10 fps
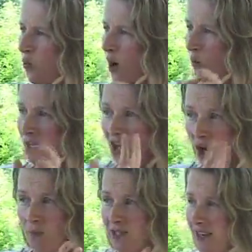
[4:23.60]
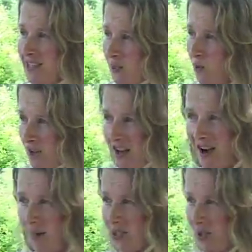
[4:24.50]
and we know precisely what they
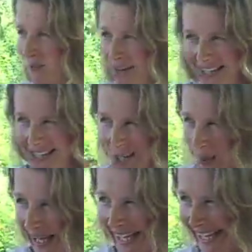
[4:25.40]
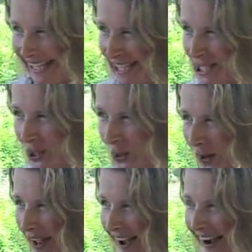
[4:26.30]
are because your brain is so keen to
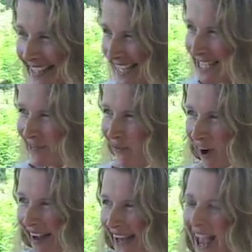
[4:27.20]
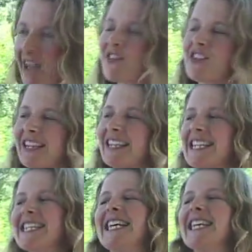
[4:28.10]
identify everything that
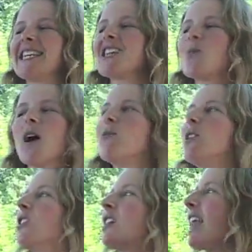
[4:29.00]
it sees. That's why if we look at